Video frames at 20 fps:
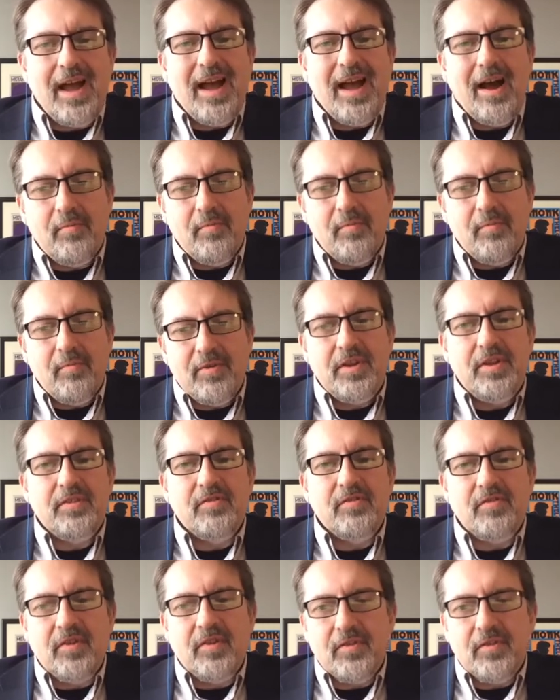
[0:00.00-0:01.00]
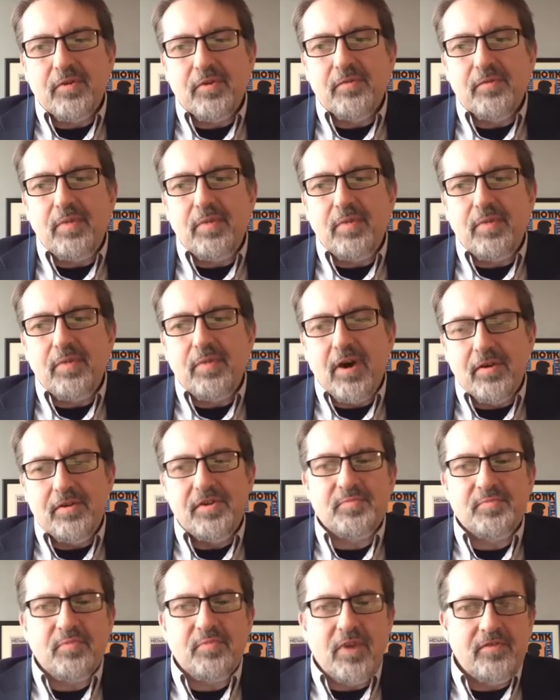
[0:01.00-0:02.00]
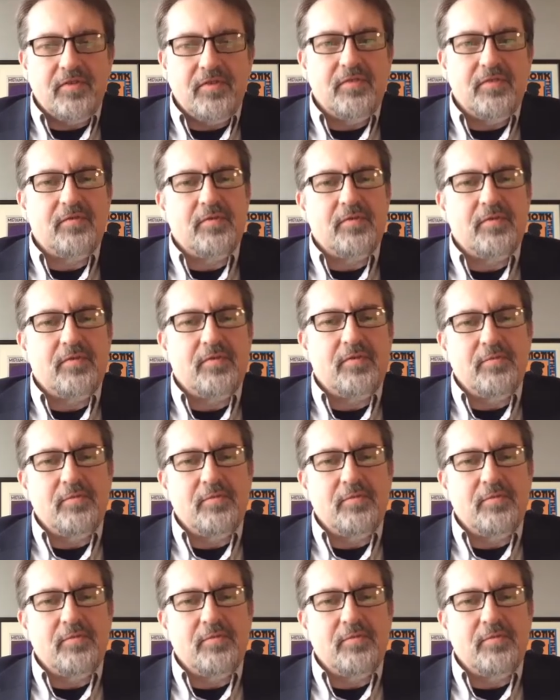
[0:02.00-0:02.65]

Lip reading: how many different parties brought different